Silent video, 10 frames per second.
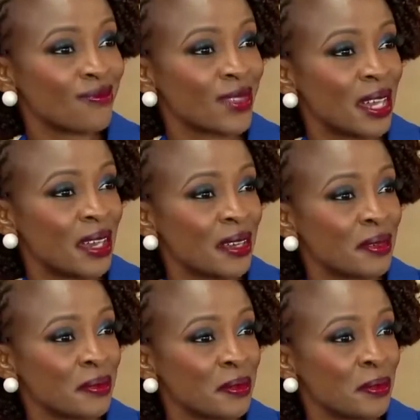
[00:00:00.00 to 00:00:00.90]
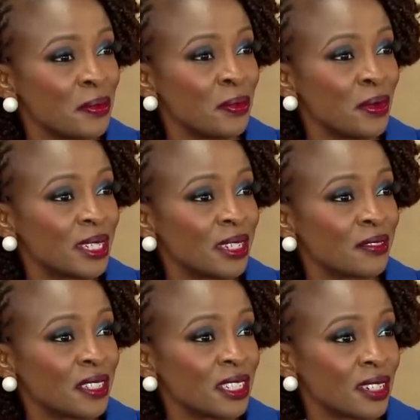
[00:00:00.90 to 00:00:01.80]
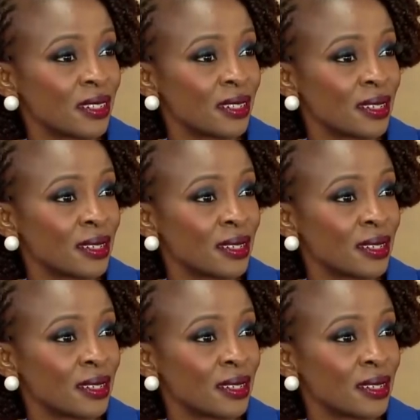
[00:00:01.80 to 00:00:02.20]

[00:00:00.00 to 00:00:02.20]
Yeah, what a vision.